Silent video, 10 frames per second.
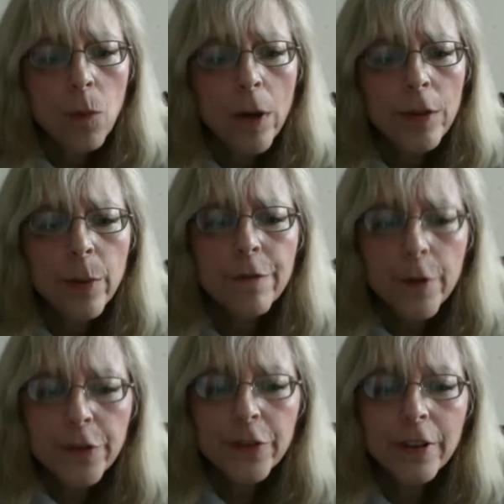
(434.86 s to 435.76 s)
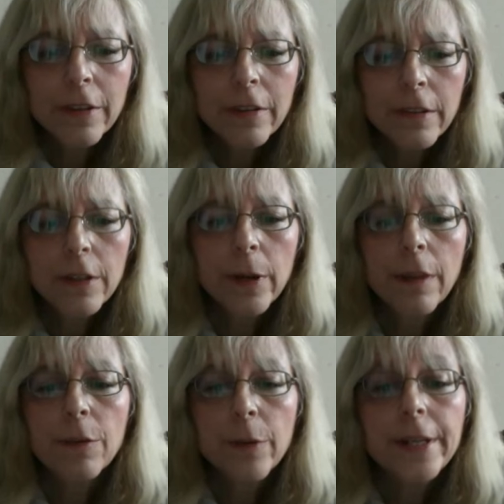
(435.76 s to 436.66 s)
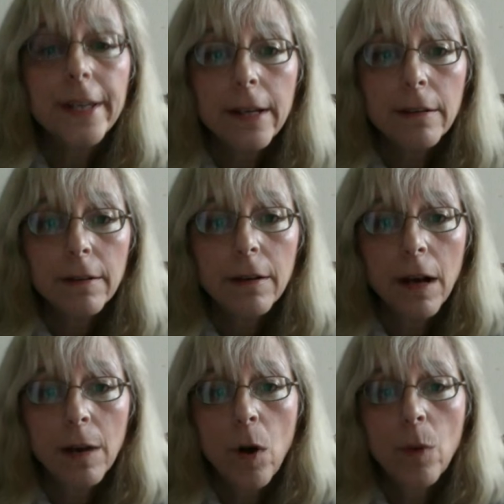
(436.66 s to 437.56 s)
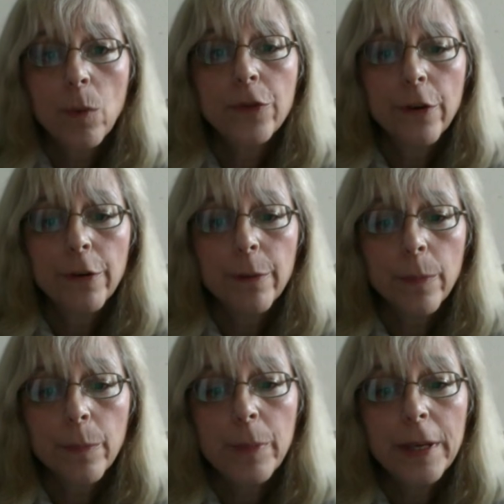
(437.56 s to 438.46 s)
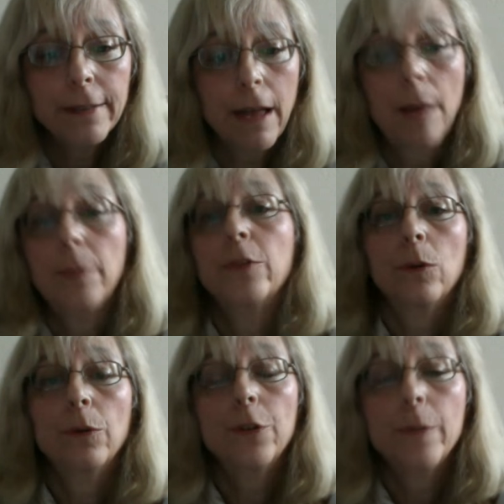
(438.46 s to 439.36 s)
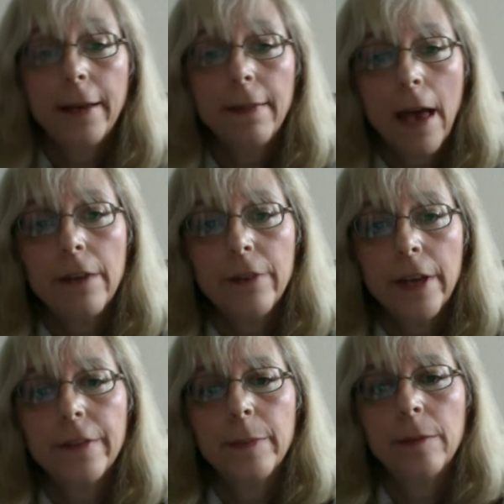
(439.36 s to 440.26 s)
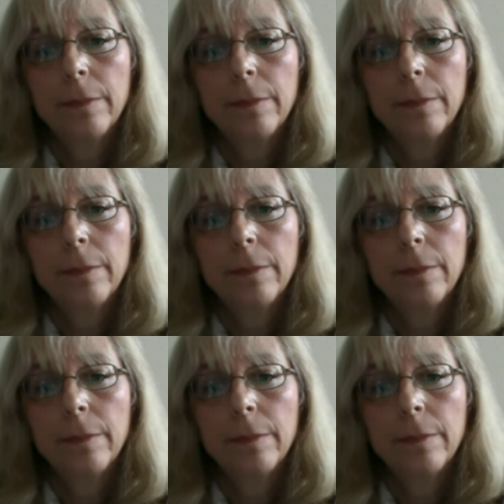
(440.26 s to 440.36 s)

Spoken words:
When you were first considering 3D, what was your biggest obstacles to making that investment?